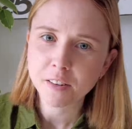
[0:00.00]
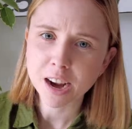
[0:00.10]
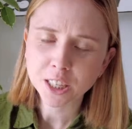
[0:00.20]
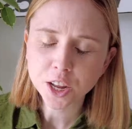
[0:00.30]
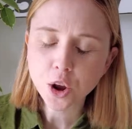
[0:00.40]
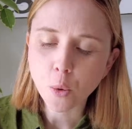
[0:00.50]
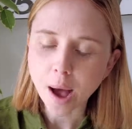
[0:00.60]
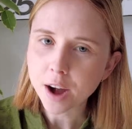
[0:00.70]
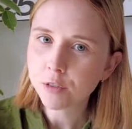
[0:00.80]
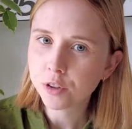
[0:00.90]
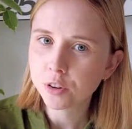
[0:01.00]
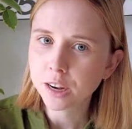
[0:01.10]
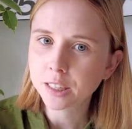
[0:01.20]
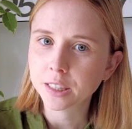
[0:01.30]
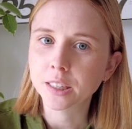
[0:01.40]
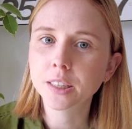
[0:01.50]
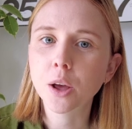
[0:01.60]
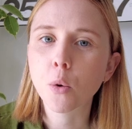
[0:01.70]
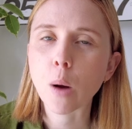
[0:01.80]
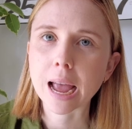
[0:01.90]
There are actually quite a few reasons
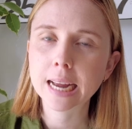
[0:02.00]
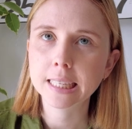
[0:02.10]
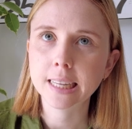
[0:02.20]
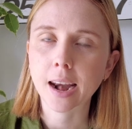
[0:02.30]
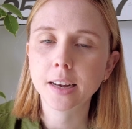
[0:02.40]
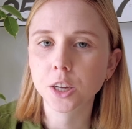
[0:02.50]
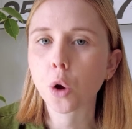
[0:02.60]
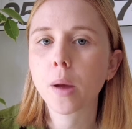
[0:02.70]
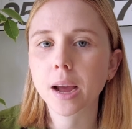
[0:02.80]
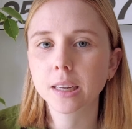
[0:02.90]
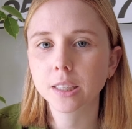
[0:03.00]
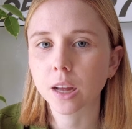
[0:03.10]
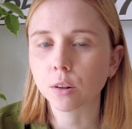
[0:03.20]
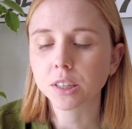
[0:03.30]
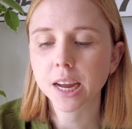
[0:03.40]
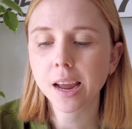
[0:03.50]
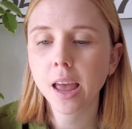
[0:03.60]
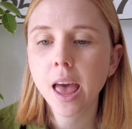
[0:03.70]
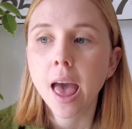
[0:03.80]
why I decided to quit consulting.